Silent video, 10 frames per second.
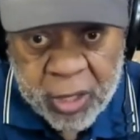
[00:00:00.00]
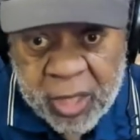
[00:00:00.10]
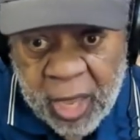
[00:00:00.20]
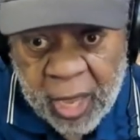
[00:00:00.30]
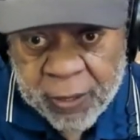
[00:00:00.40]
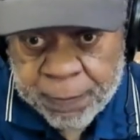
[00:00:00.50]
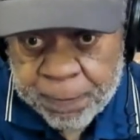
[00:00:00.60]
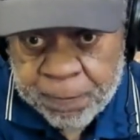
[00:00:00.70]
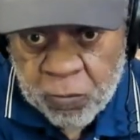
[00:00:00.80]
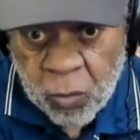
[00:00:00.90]
they can't
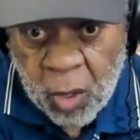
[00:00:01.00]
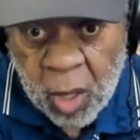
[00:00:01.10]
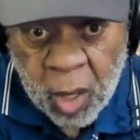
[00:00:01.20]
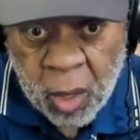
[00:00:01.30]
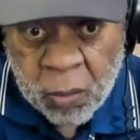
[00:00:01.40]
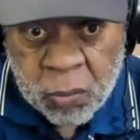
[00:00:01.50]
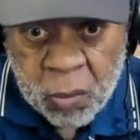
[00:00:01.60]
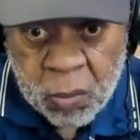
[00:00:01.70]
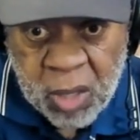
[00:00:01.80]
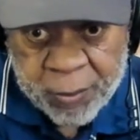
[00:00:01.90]

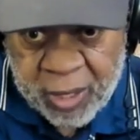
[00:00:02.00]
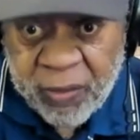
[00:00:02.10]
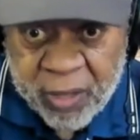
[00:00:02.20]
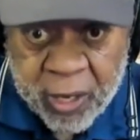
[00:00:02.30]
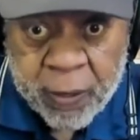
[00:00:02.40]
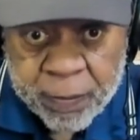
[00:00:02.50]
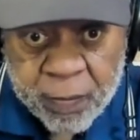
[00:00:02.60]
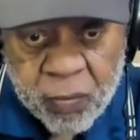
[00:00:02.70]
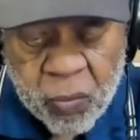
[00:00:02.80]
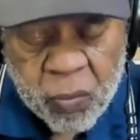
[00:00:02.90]
um, come in there.
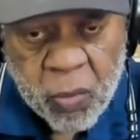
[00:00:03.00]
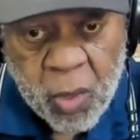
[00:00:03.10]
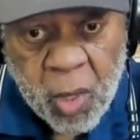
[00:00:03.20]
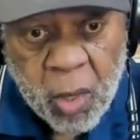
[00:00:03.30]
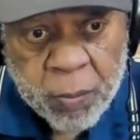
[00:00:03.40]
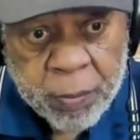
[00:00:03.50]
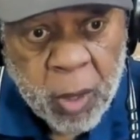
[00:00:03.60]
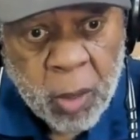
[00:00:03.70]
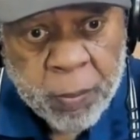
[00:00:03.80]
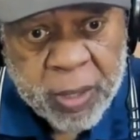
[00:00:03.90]

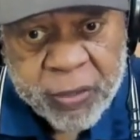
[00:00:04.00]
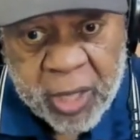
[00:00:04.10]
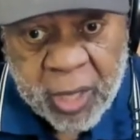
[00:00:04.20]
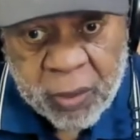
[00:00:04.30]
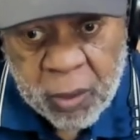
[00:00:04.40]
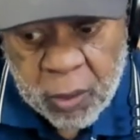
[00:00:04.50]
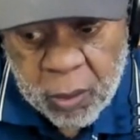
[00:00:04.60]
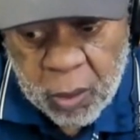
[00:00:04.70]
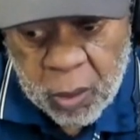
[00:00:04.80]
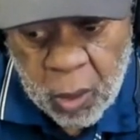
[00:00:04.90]
But then
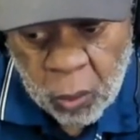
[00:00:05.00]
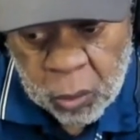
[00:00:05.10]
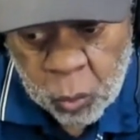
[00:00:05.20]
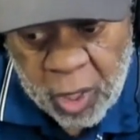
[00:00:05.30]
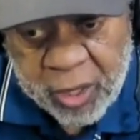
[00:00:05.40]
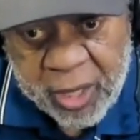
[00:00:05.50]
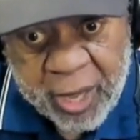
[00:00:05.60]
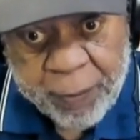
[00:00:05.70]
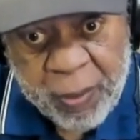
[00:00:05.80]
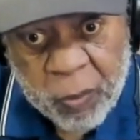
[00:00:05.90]
on the one
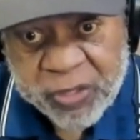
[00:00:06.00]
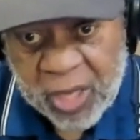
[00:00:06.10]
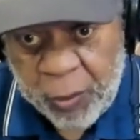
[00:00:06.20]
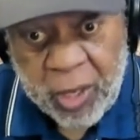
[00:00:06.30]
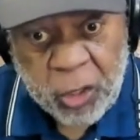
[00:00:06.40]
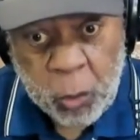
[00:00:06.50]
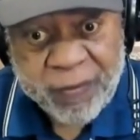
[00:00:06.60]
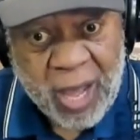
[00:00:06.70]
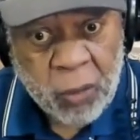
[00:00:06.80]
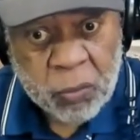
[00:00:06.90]
hand, people are saying we could do
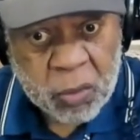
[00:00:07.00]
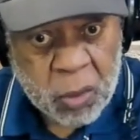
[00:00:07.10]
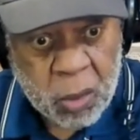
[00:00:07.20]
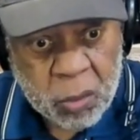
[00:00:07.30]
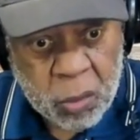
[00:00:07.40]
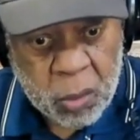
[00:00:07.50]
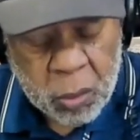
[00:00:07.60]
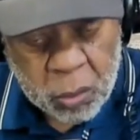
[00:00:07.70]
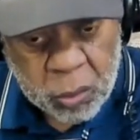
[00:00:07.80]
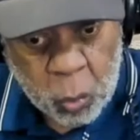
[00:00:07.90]
without
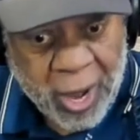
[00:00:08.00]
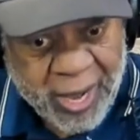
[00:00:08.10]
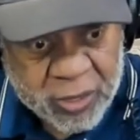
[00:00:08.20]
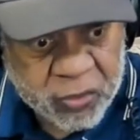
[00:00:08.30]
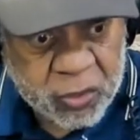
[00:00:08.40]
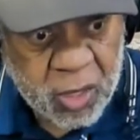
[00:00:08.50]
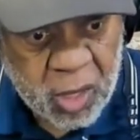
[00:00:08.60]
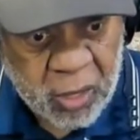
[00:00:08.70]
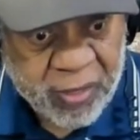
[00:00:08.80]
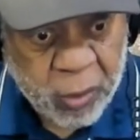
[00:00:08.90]
the whites
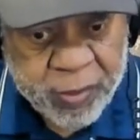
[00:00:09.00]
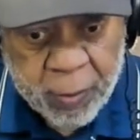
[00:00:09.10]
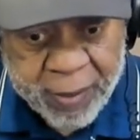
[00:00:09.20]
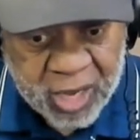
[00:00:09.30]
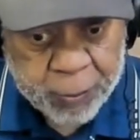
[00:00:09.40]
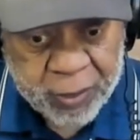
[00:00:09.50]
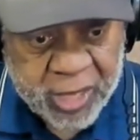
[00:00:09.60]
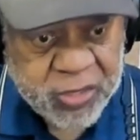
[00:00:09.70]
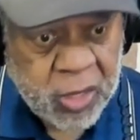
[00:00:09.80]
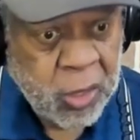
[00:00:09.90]
and there'll be a better
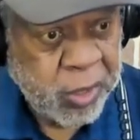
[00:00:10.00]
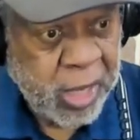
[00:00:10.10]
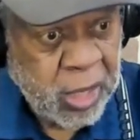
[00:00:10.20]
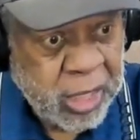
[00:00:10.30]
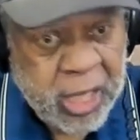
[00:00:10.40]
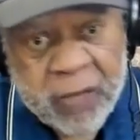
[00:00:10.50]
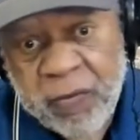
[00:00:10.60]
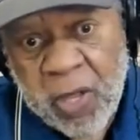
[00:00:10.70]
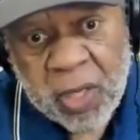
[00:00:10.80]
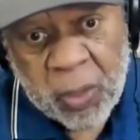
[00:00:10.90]
place. And then when they
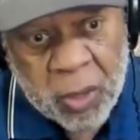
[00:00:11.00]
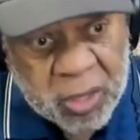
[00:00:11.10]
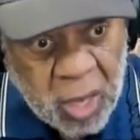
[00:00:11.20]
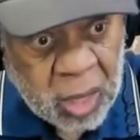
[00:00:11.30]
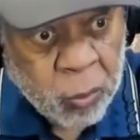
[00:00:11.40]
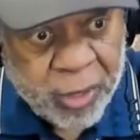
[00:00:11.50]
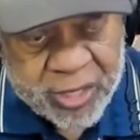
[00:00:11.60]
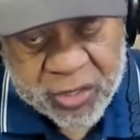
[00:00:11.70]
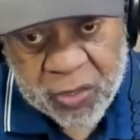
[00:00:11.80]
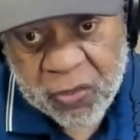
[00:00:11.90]
leave, they want to call them
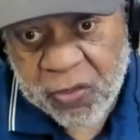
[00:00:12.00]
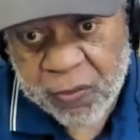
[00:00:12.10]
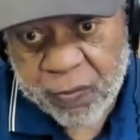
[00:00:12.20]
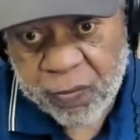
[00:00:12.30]
racist.